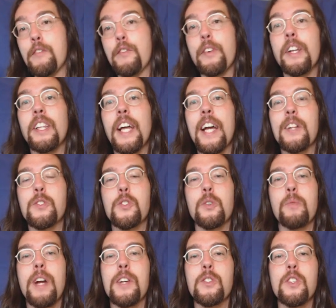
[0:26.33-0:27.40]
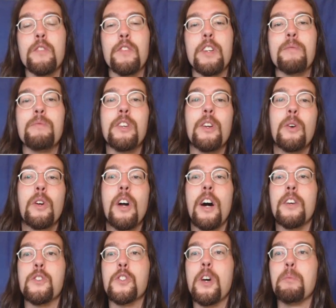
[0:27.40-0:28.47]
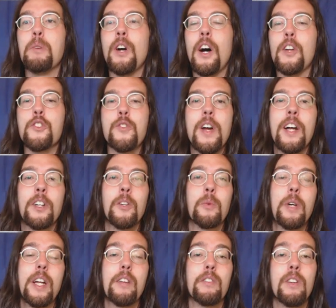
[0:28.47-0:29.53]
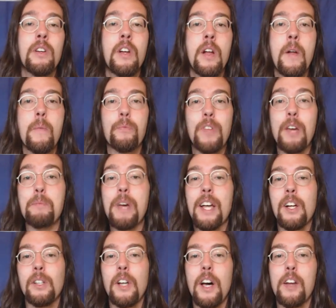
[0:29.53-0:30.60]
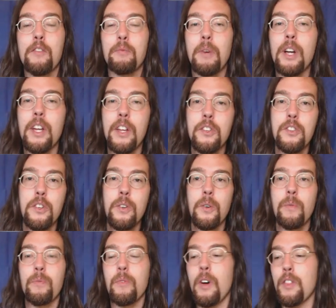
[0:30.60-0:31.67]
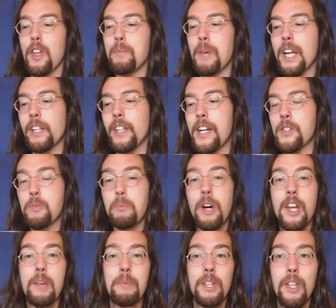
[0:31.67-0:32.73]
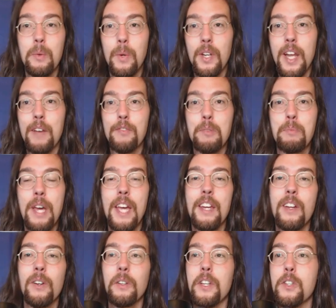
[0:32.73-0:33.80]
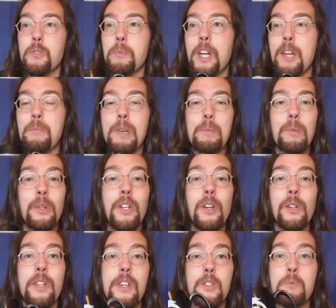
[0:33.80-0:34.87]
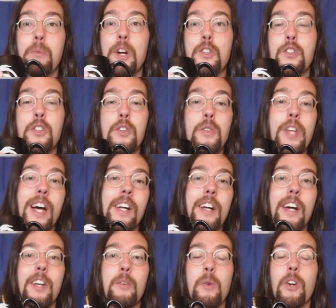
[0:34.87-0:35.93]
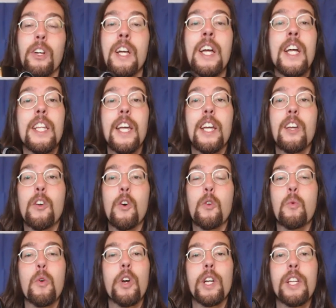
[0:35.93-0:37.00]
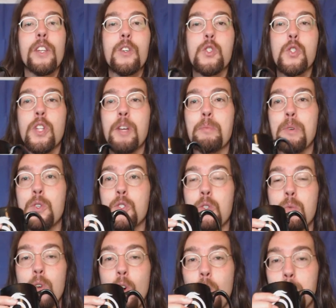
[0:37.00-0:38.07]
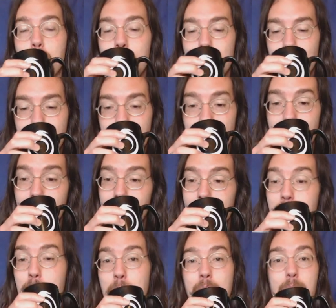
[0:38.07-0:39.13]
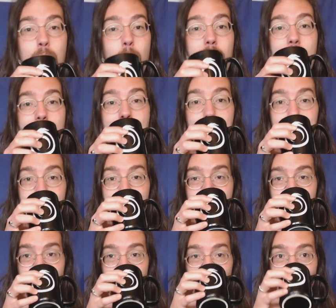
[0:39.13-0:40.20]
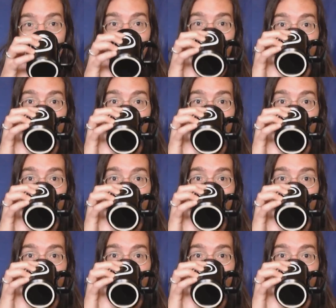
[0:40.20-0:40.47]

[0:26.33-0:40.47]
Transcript: Freelance the rest of it, you know, con- subcontract or whatever. They'd make a lot of money too. Well, they'd make less money, but they wouldn't have to pay nearly as many people nearly as much to do that kind of work. They could go to work in their slippers and robes every day and be quite happy, I think.